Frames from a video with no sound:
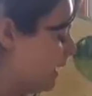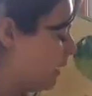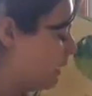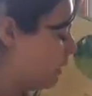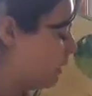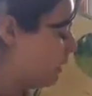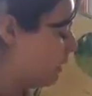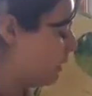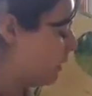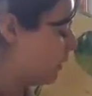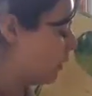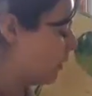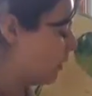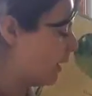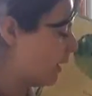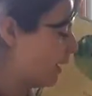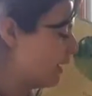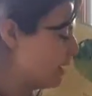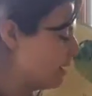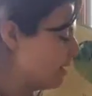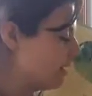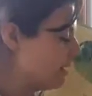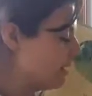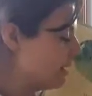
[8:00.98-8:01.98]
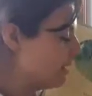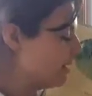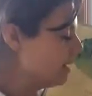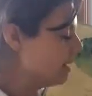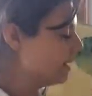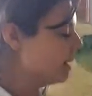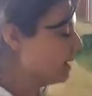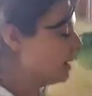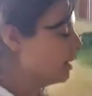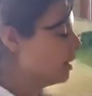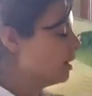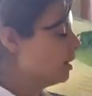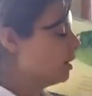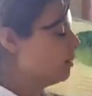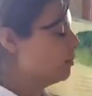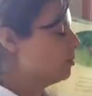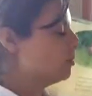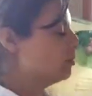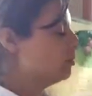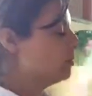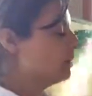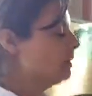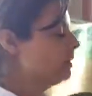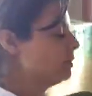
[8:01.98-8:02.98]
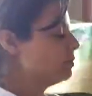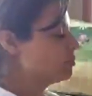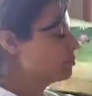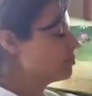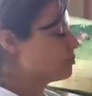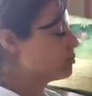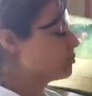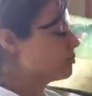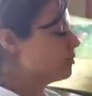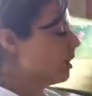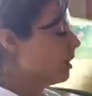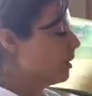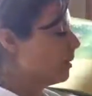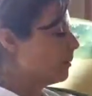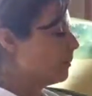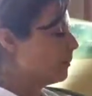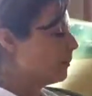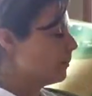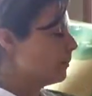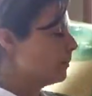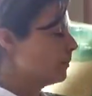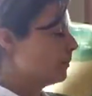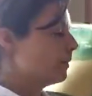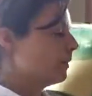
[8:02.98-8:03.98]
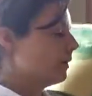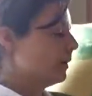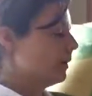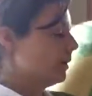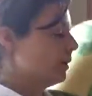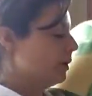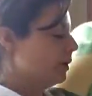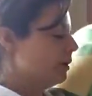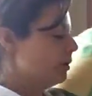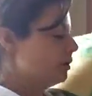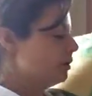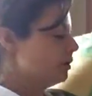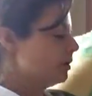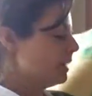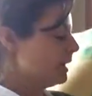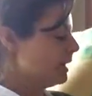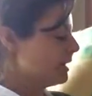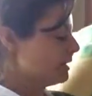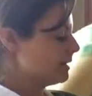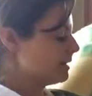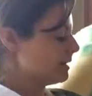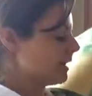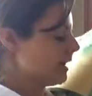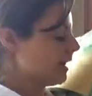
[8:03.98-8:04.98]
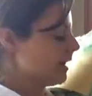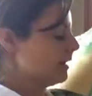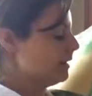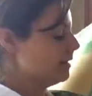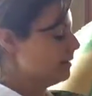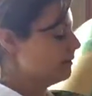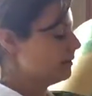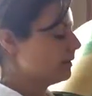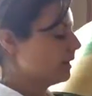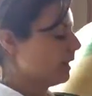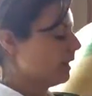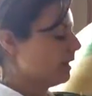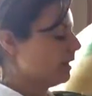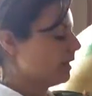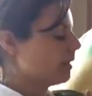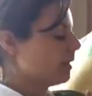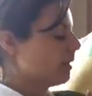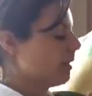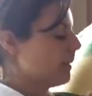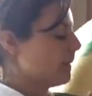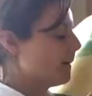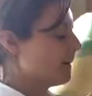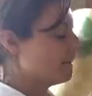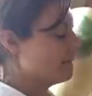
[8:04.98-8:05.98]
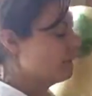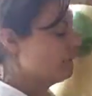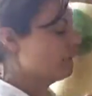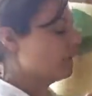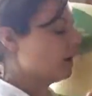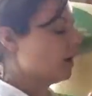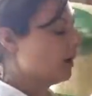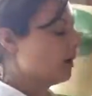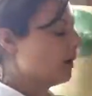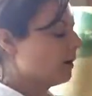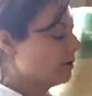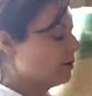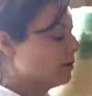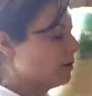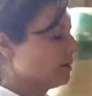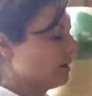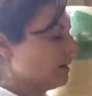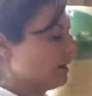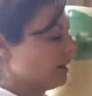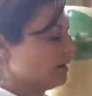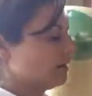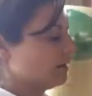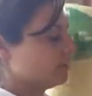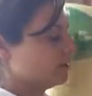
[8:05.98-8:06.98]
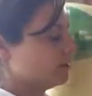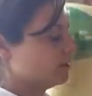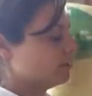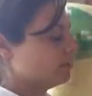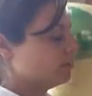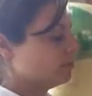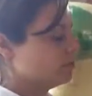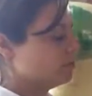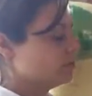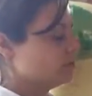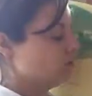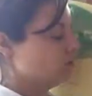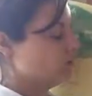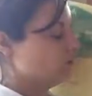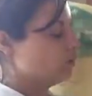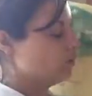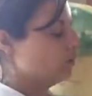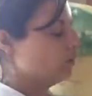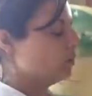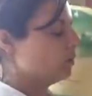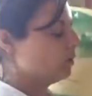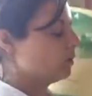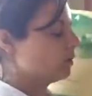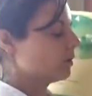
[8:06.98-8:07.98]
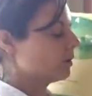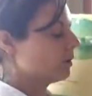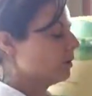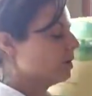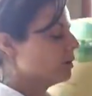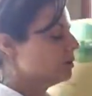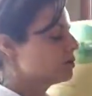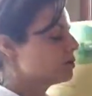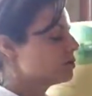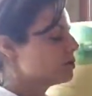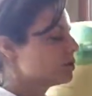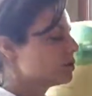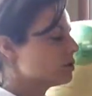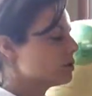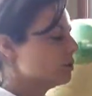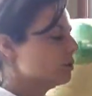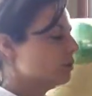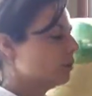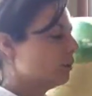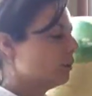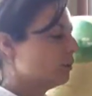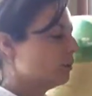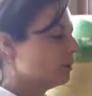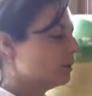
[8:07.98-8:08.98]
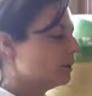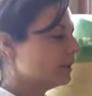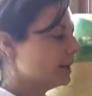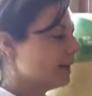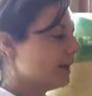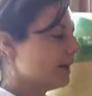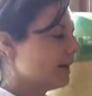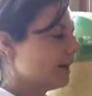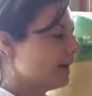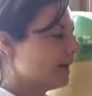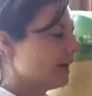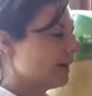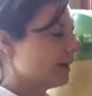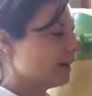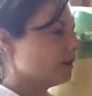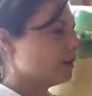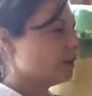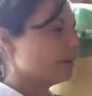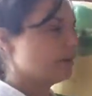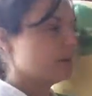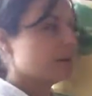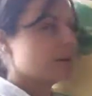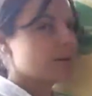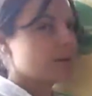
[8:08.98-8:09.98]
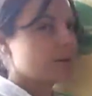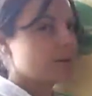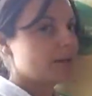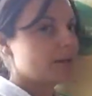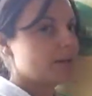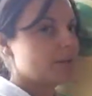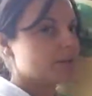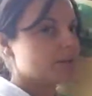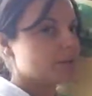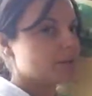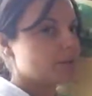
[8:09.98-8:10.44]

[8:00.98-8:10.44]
and very quietly. But when you trump, it's kind of like marching. So you walk slowly and you might make